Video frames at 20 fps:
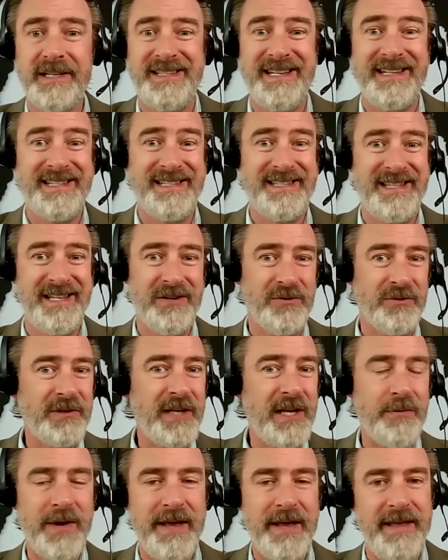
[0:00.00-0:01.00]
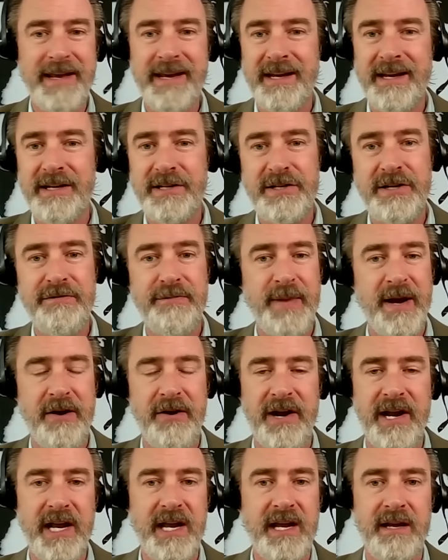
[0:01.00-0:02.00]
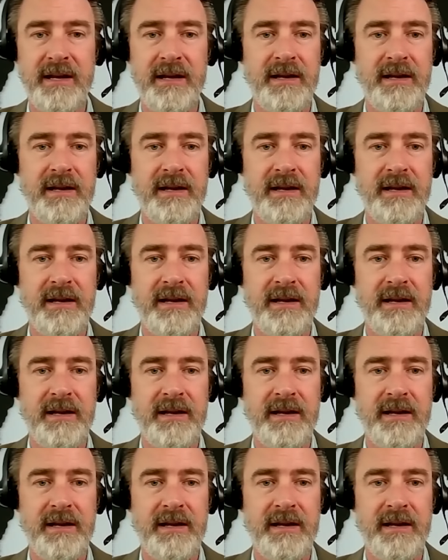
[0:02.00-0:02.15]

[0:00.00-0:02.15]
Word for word: because that's the only way they can achieve parity.